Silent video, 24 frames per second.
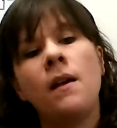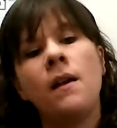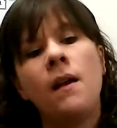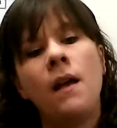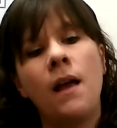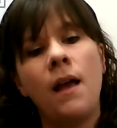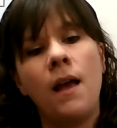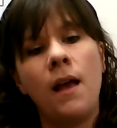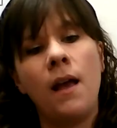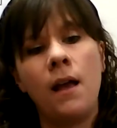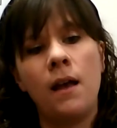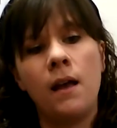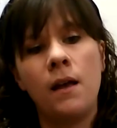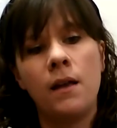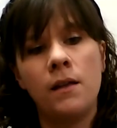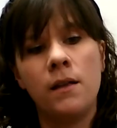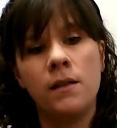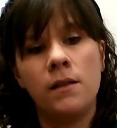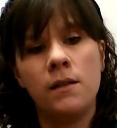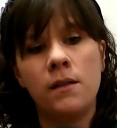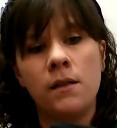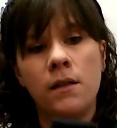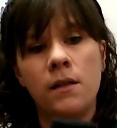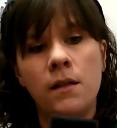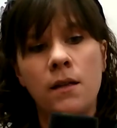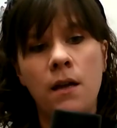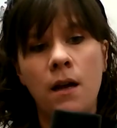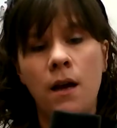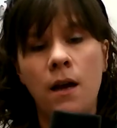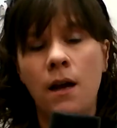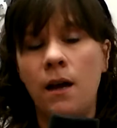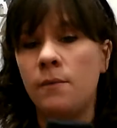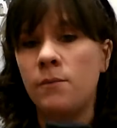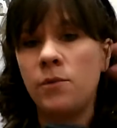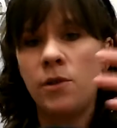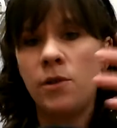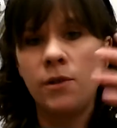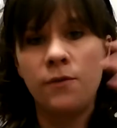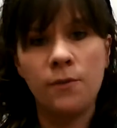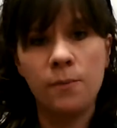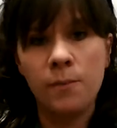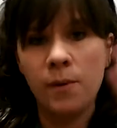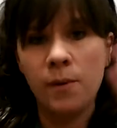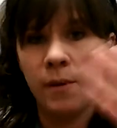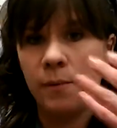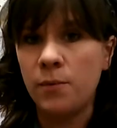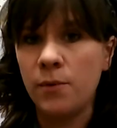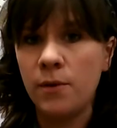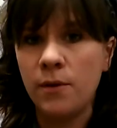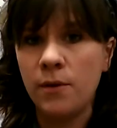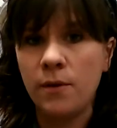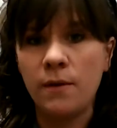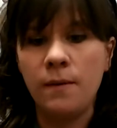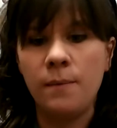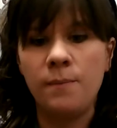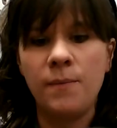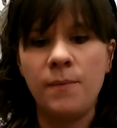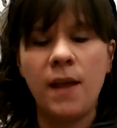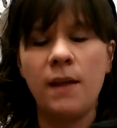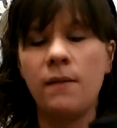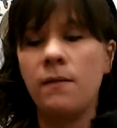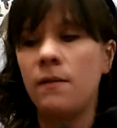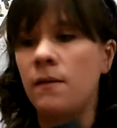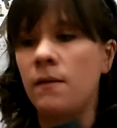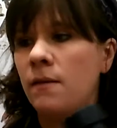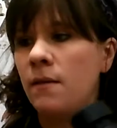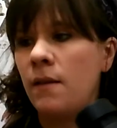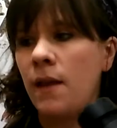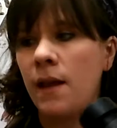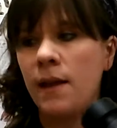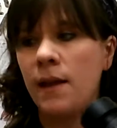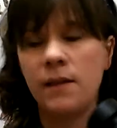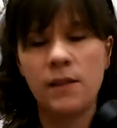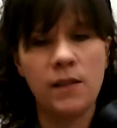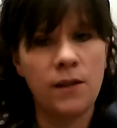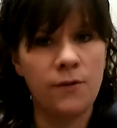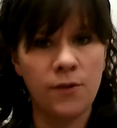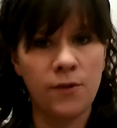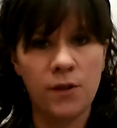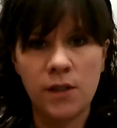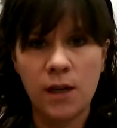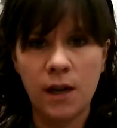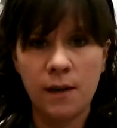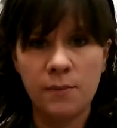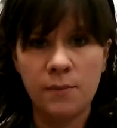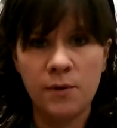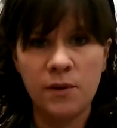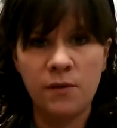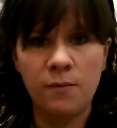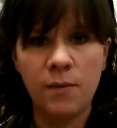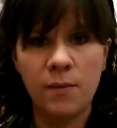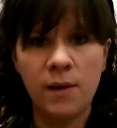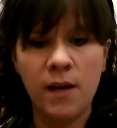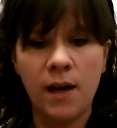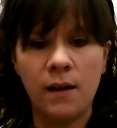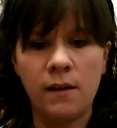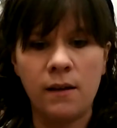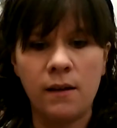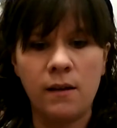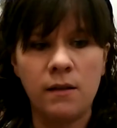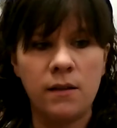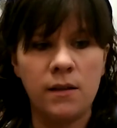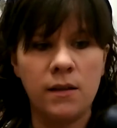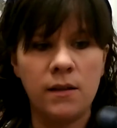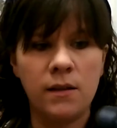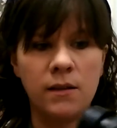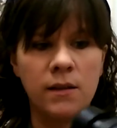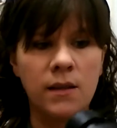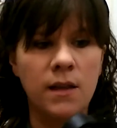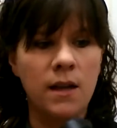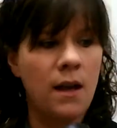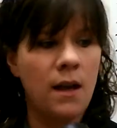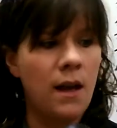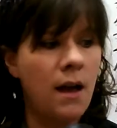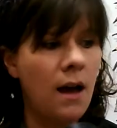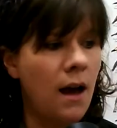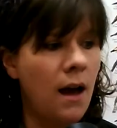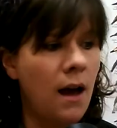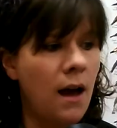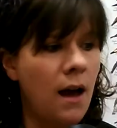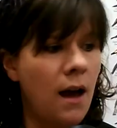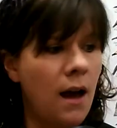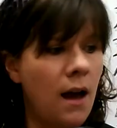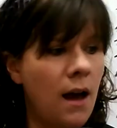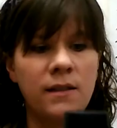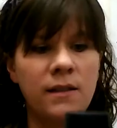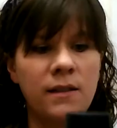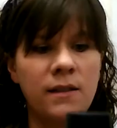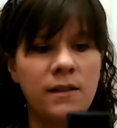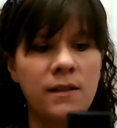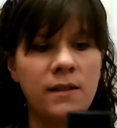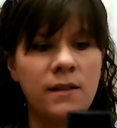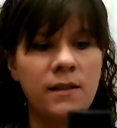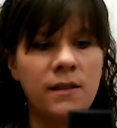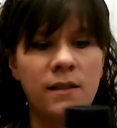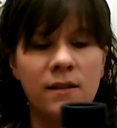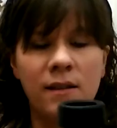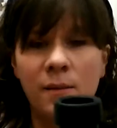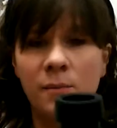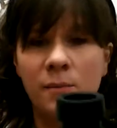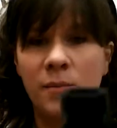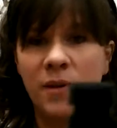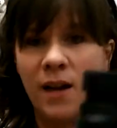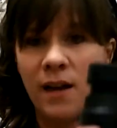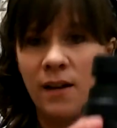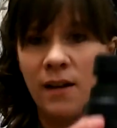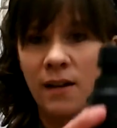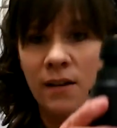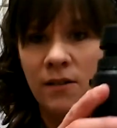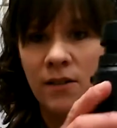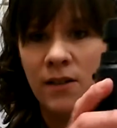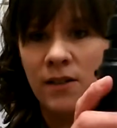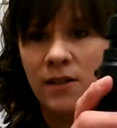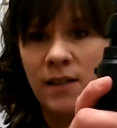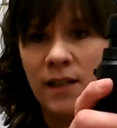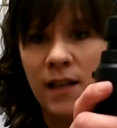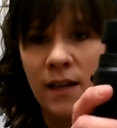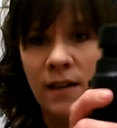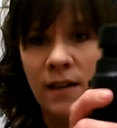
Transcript: And different people like different types of binoculars. I tend to like binoculars that